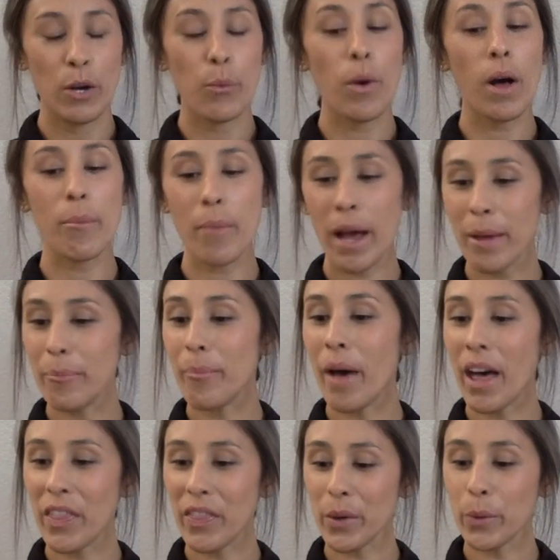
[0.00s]
Well, my
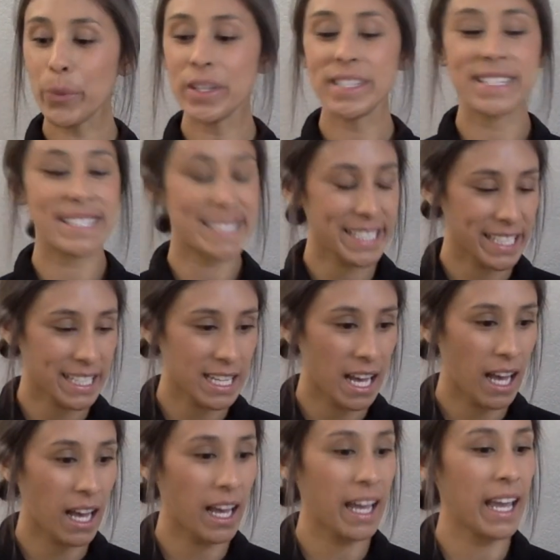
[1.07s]
mother was
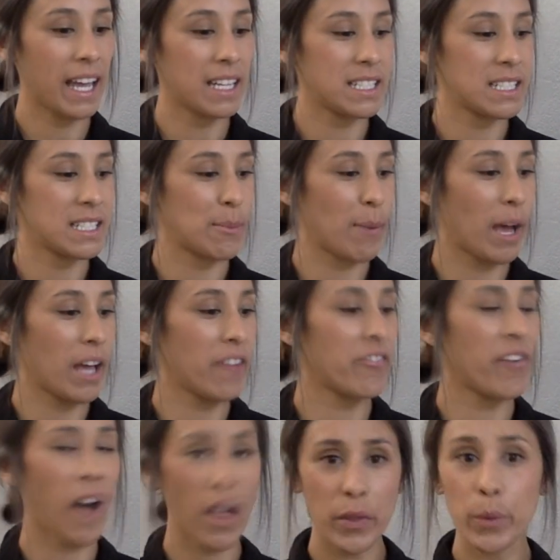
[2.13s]
Dina, and my
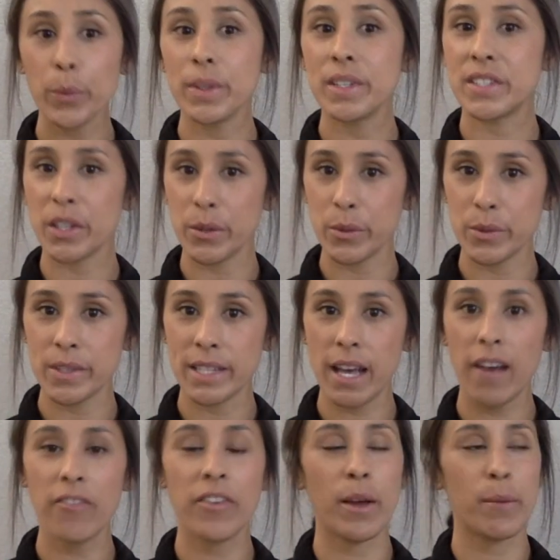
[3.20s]
father was
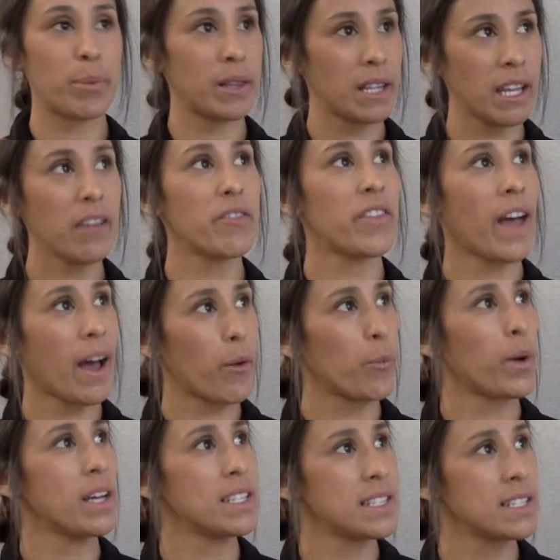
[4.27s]
Yusuf. I believe that
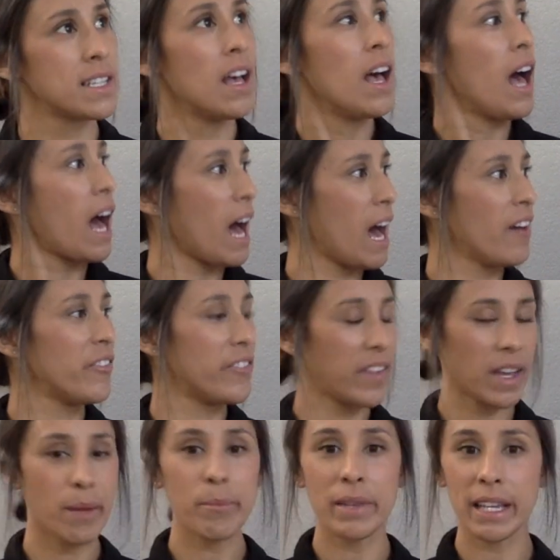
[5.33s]
was a
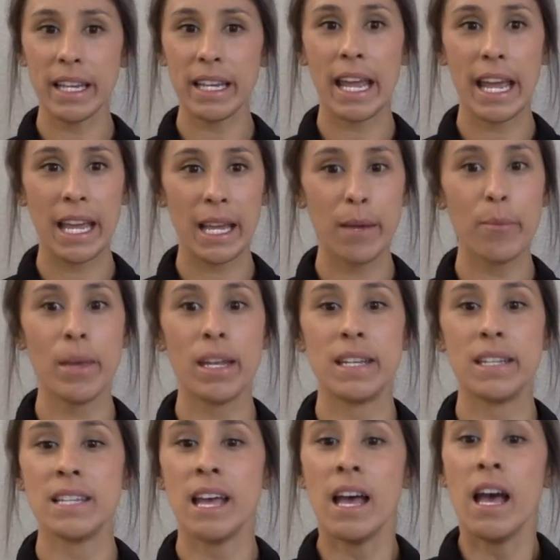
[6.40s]
family name,
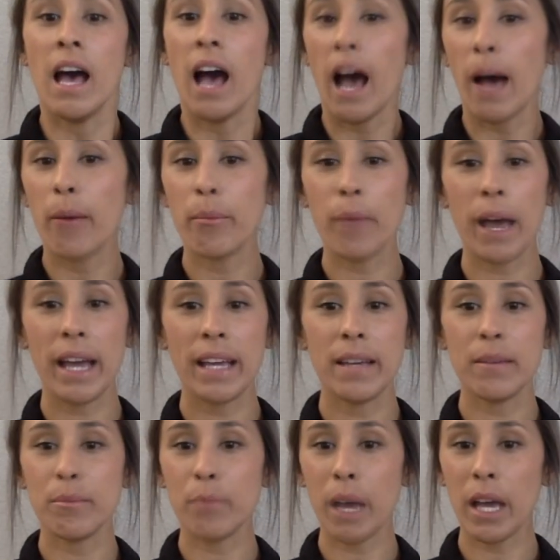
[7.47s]
and
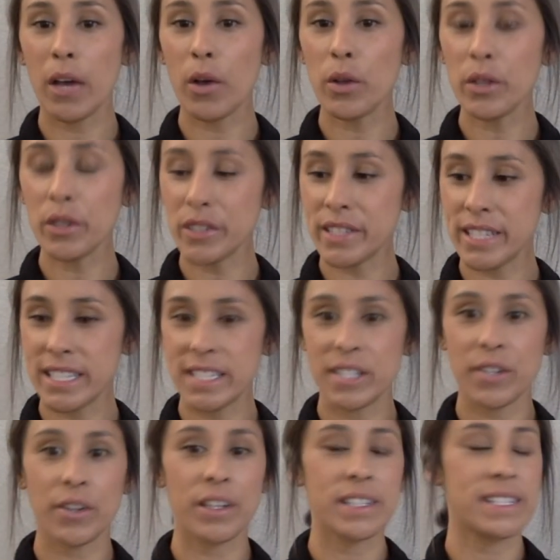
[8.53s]
my older
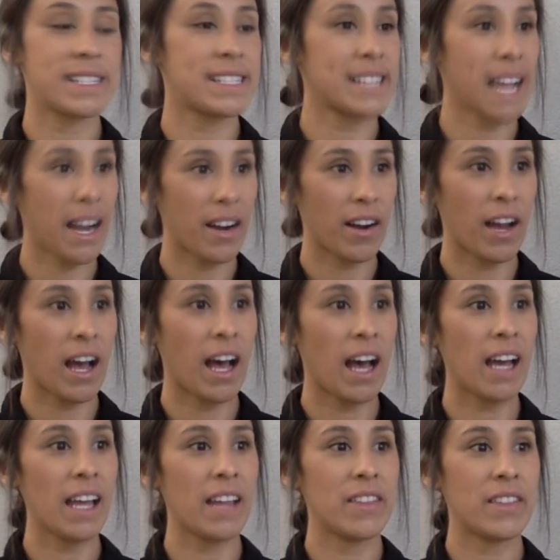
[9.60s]
sister is
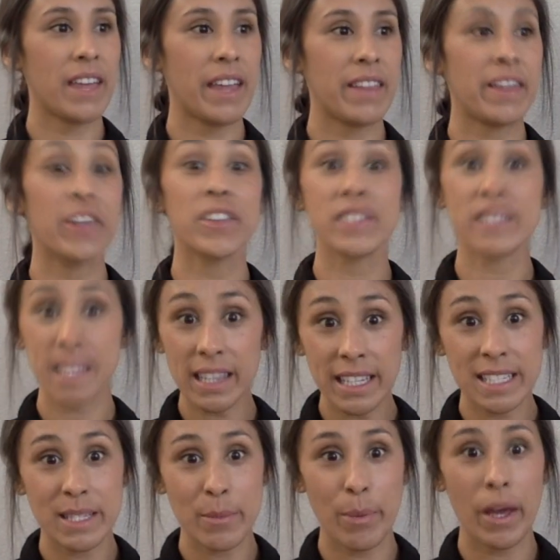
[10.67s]
Sarah, and then there's
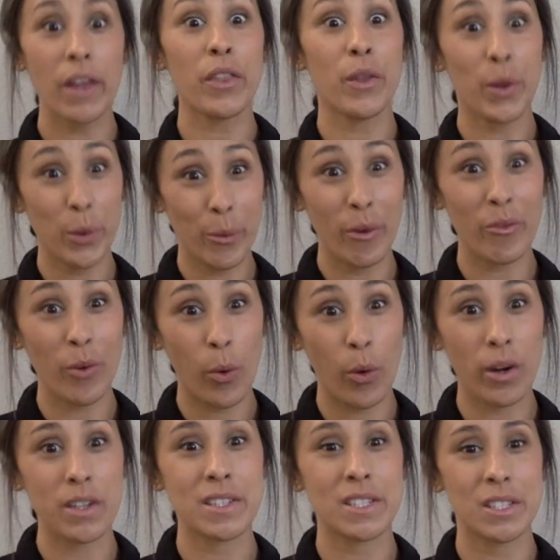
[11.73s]
Elizabeth, who, of
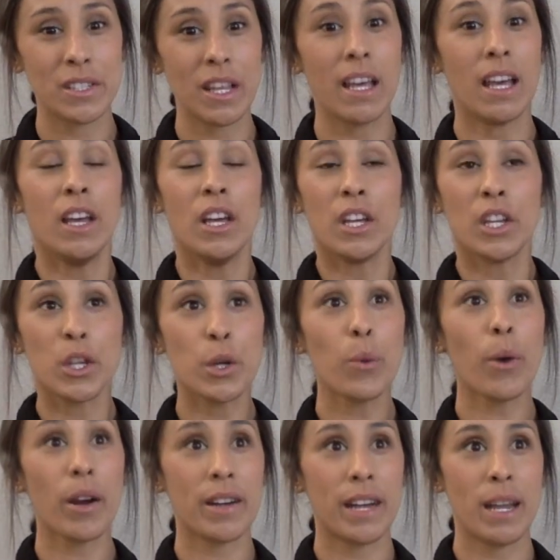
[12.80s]
course, you
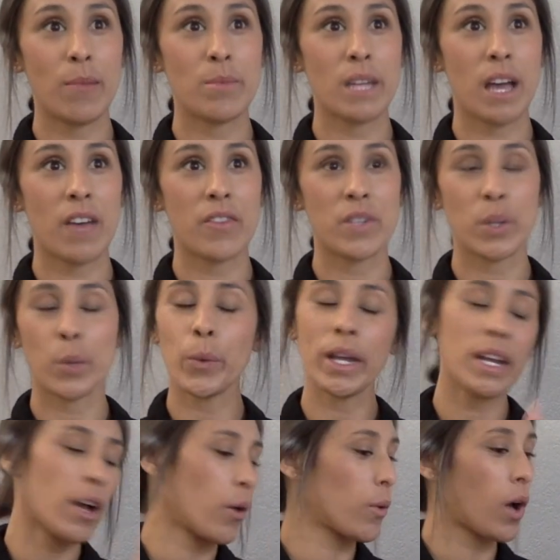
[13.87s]
are named after. We
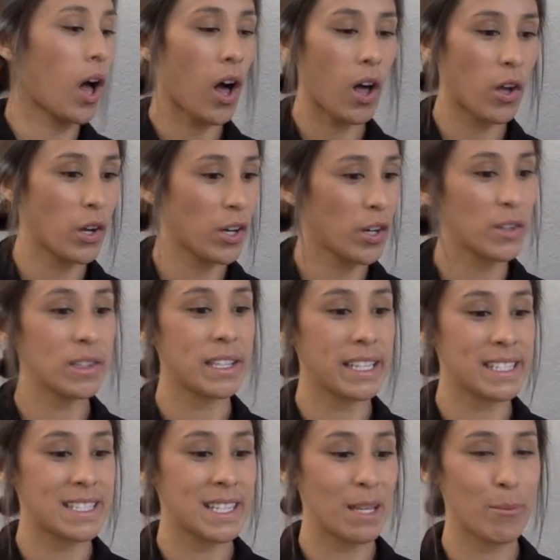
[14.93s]
don't call her
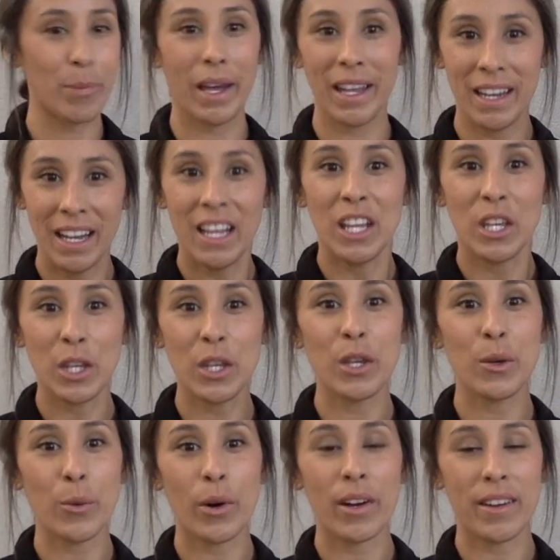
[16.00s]
Lizzie, but
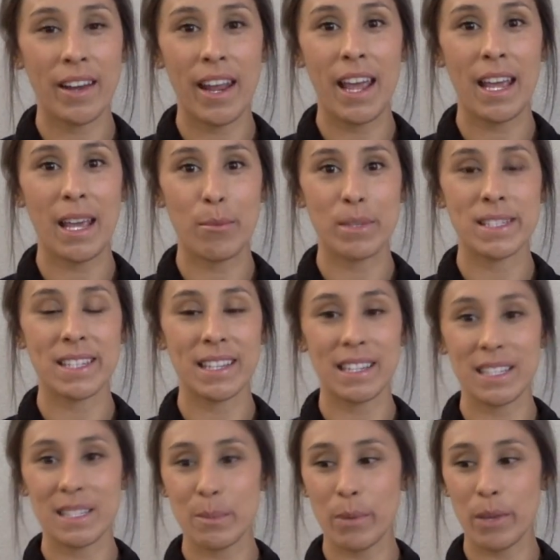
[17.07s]
your name is
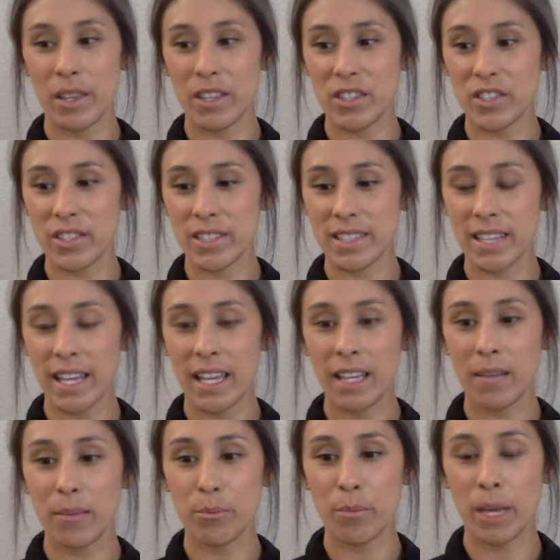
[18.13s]
Elizabeth, just like
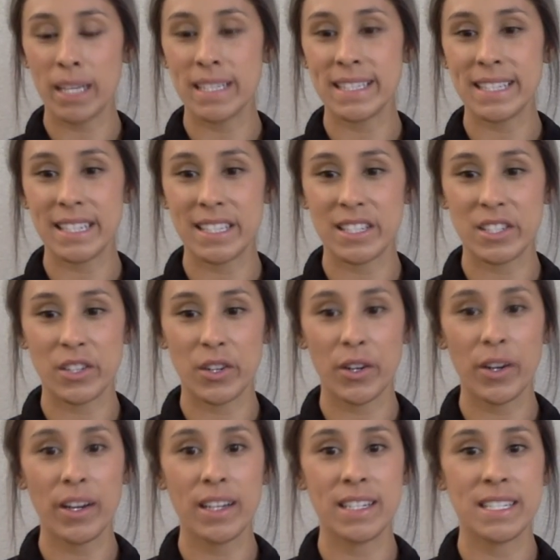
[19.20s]
my sister.
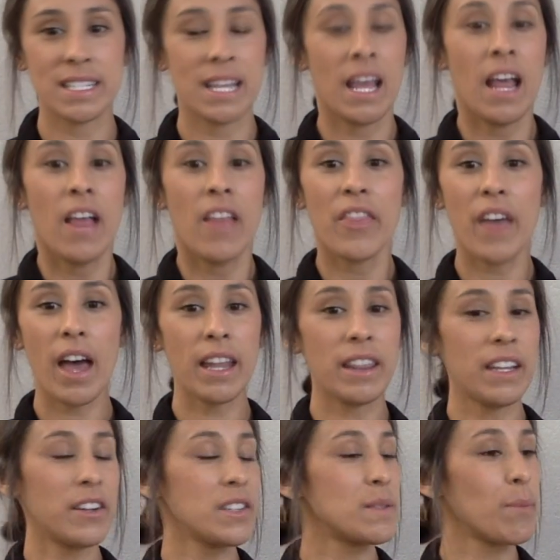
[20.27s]
And then
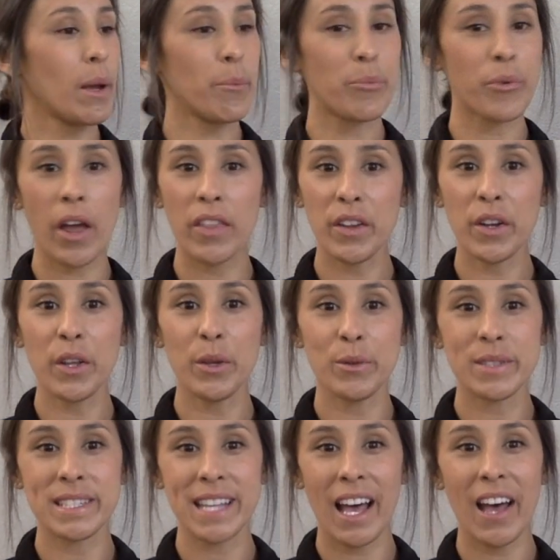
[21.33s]
there's my brother
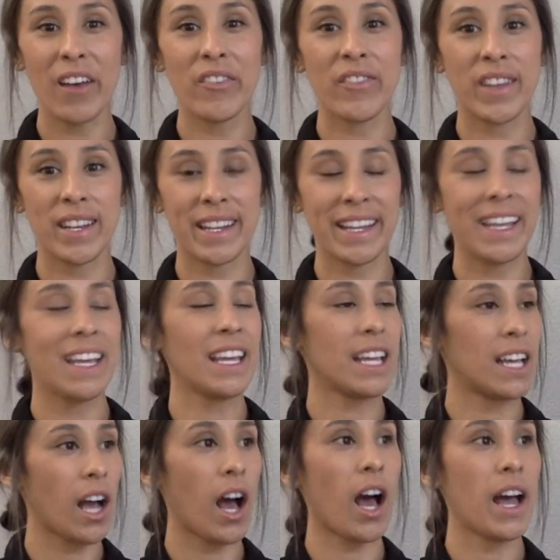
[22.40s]
Yusuf, and he
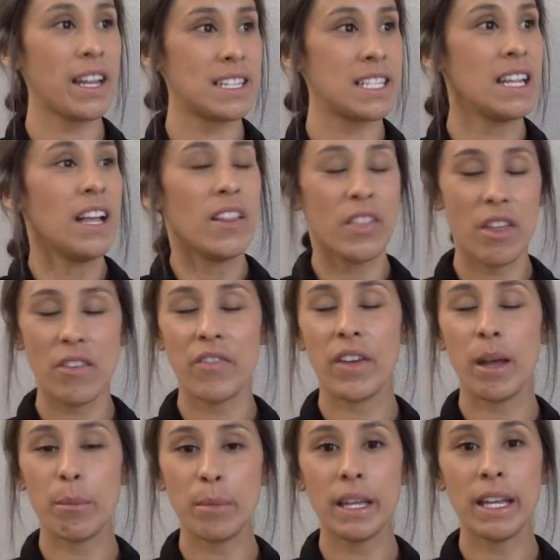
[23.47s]
got the
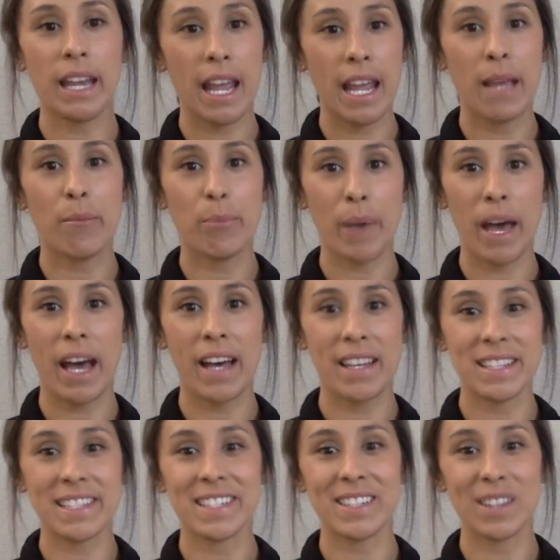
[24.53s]
family name
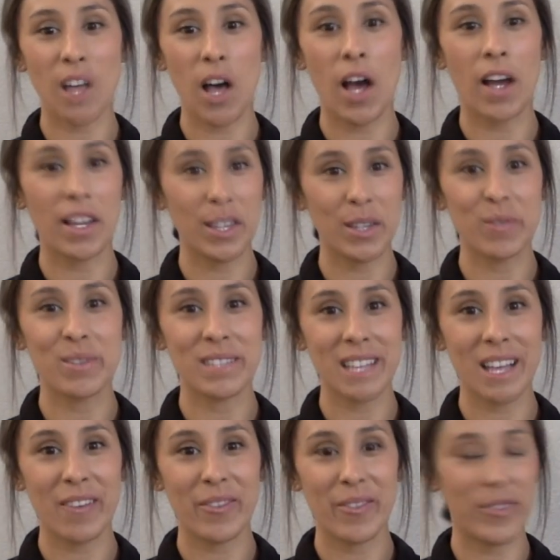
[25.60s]
passed along,
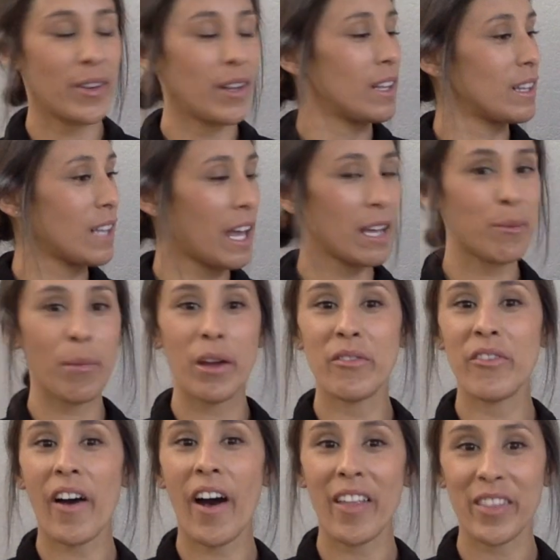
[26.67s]
Yusuf, like my
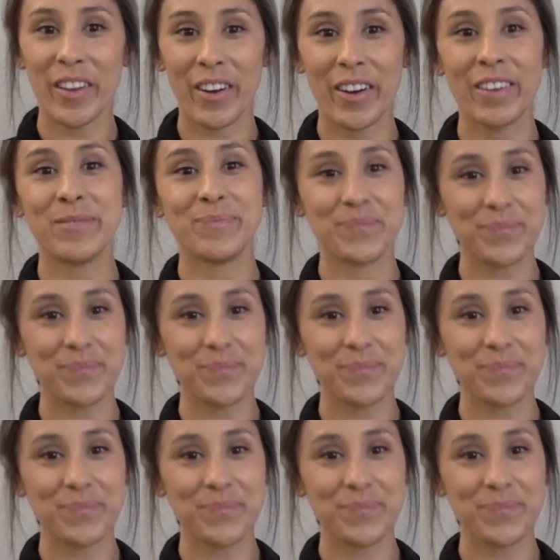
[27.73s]
father.